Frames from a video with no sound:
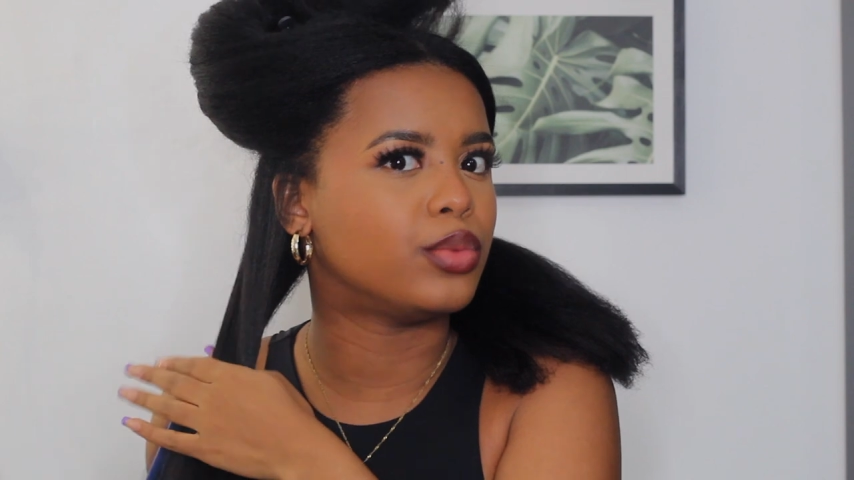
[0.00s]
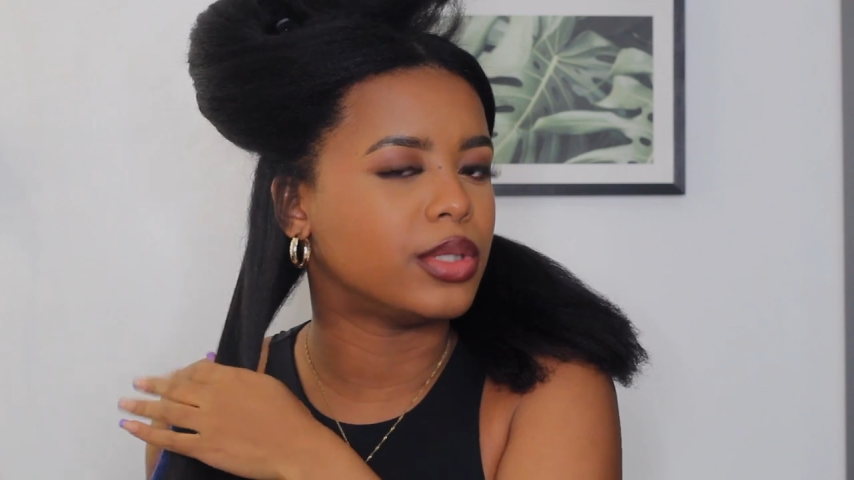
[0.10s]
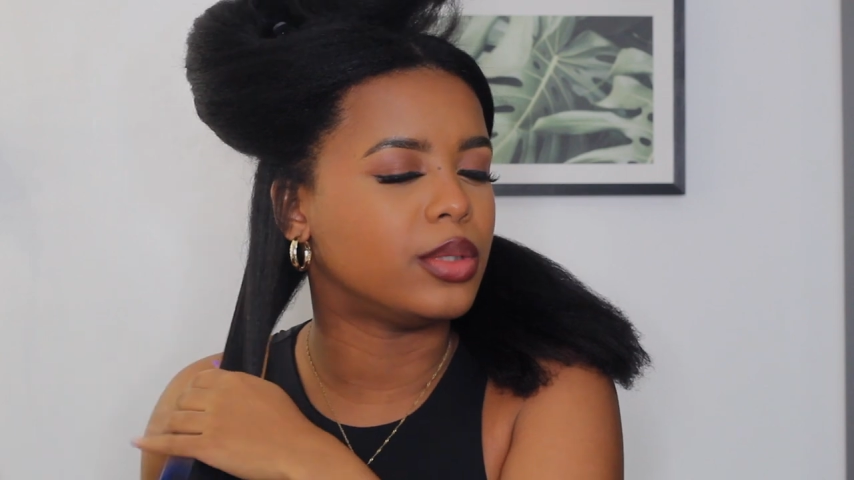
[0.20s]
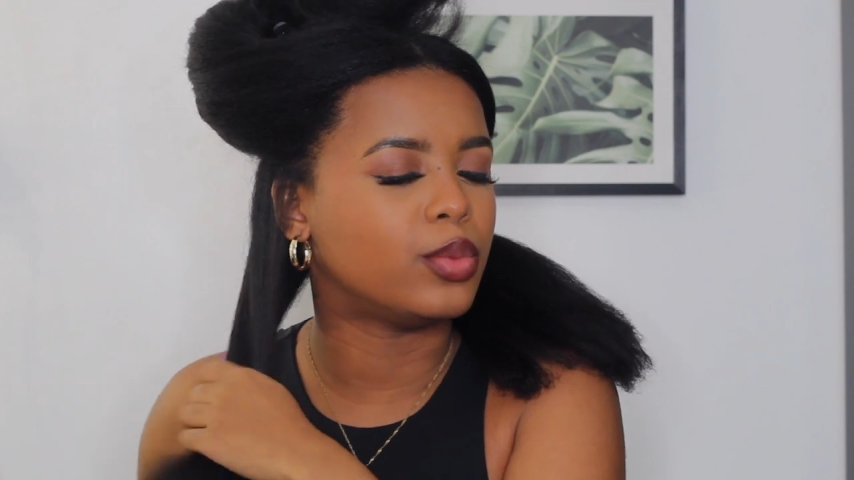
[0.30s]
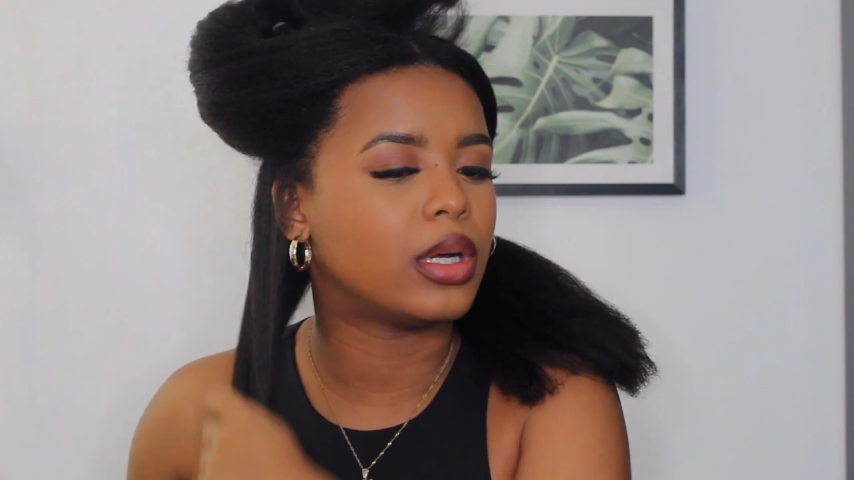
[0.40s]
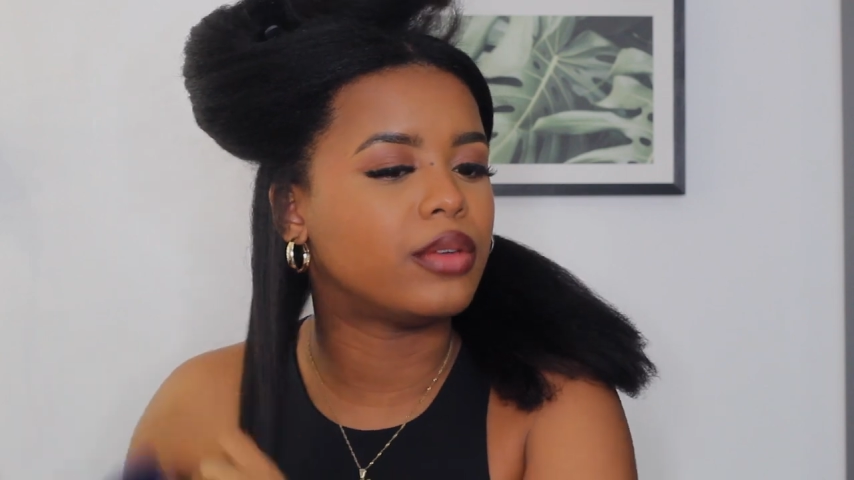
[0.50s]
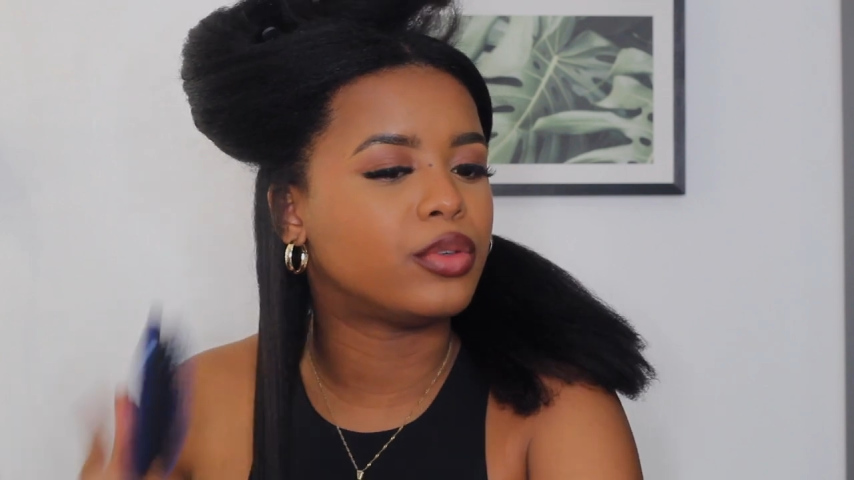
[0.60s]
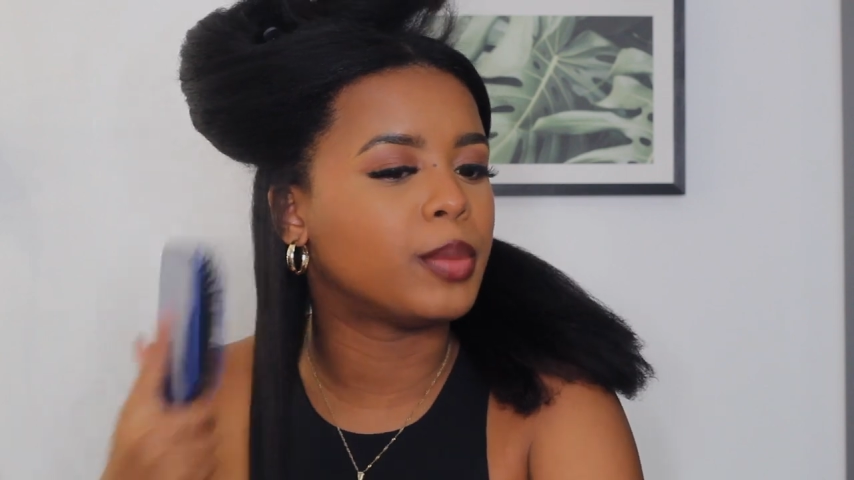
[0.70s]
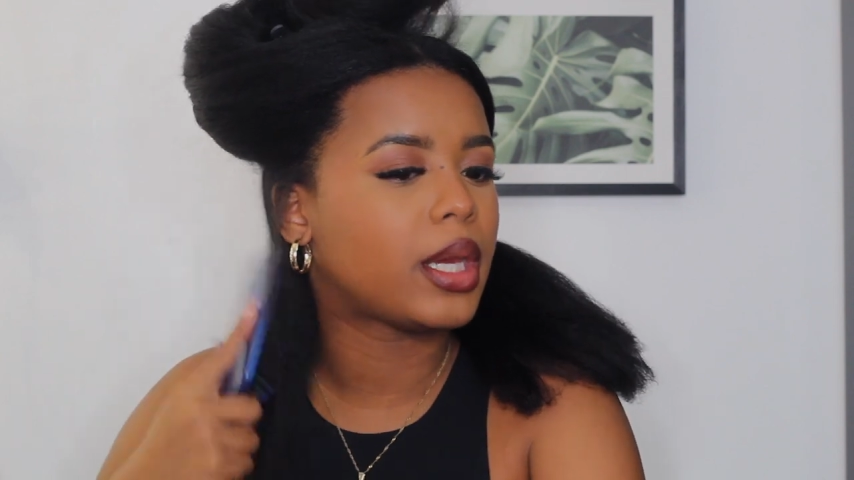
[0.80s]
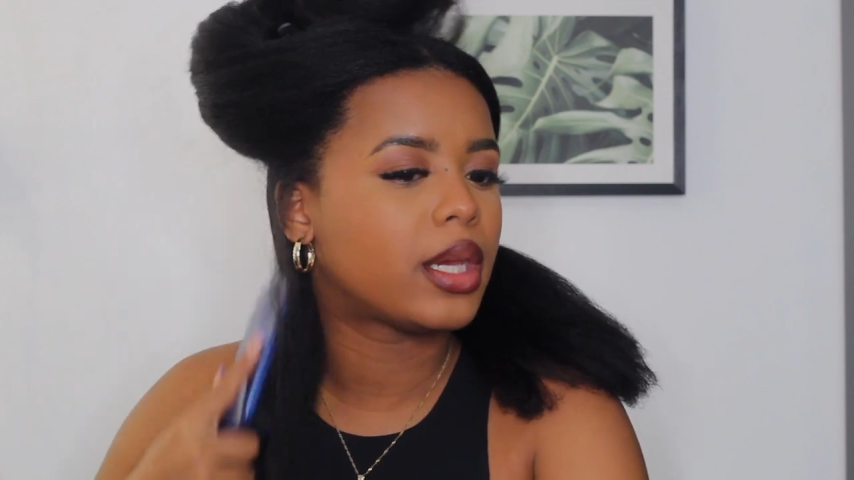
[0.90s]
really well
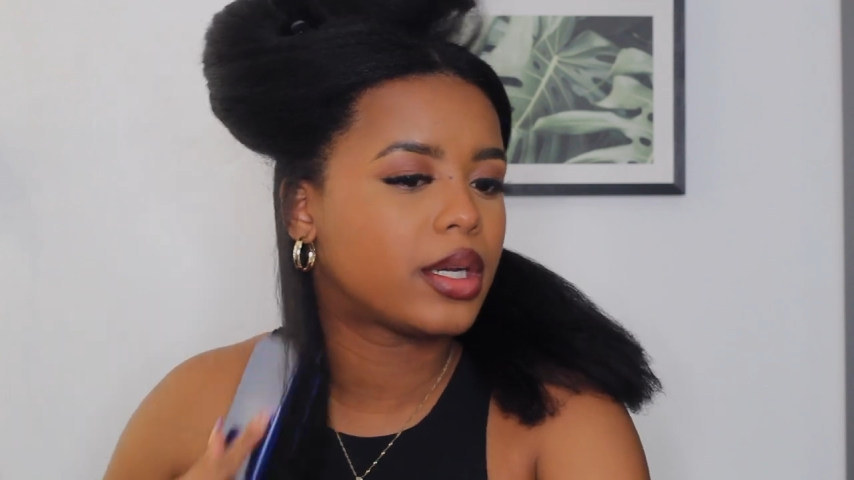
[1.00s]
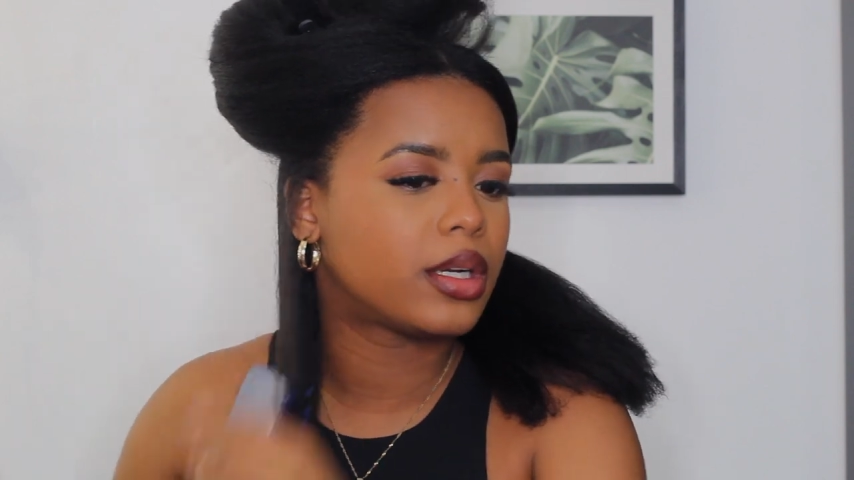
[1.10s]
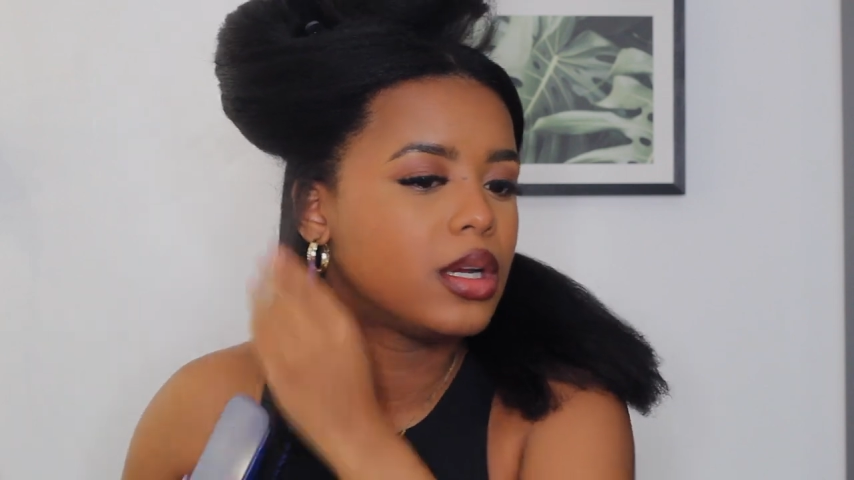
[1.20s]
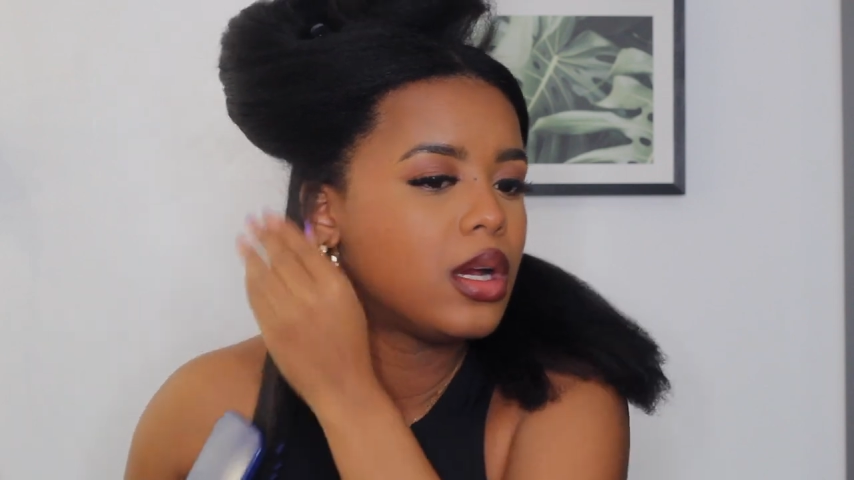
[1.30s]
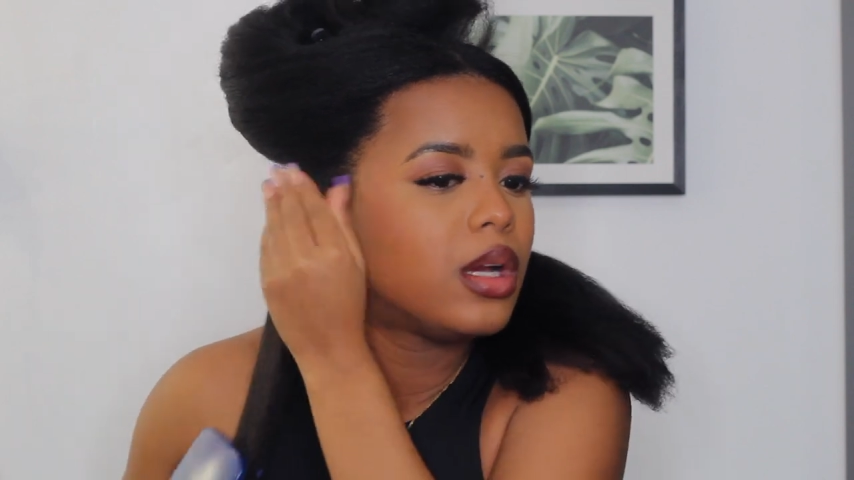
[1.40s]
for my hair.